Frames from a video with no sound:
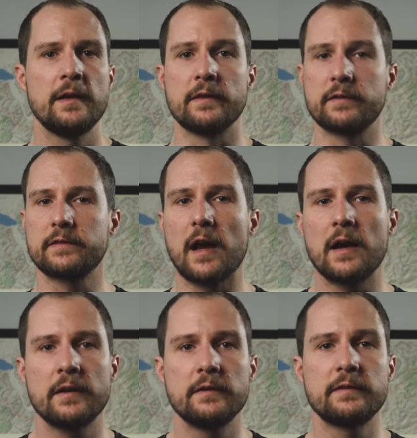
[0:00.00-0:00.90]
the
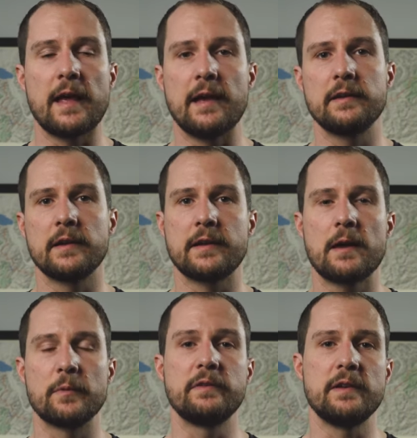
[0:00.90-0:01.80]
size, and a
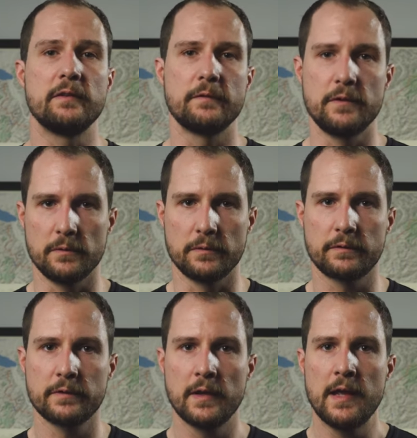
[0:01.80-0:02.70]
camera's ease of
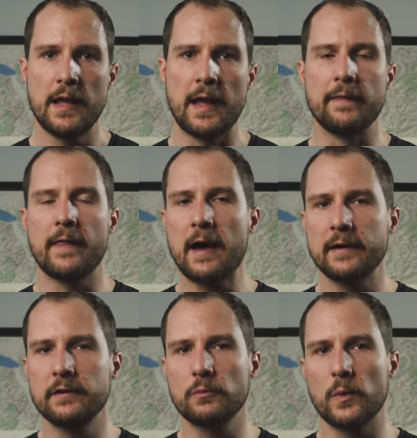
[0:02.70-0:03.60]
use. And
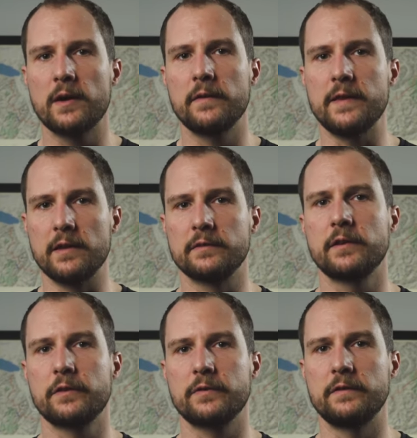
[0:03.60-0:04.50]
that is where the
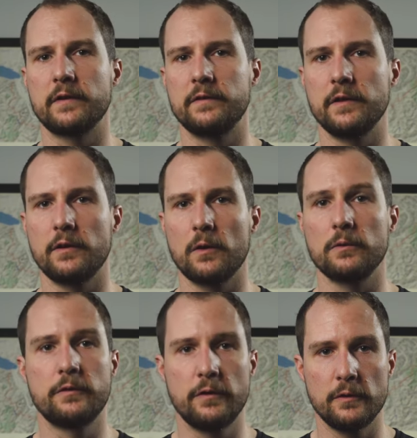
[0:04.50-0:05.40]
Insta three sixty Go
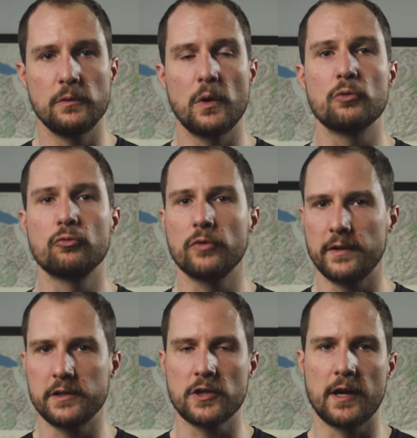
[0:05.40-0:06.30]
two
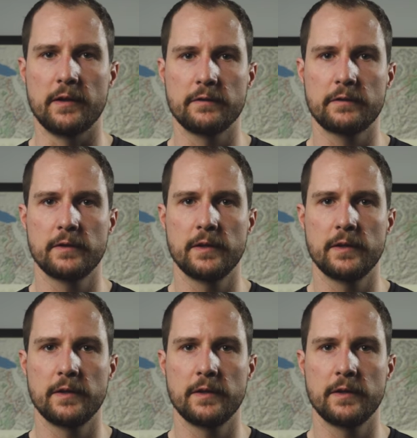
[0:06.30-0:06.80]
really shines.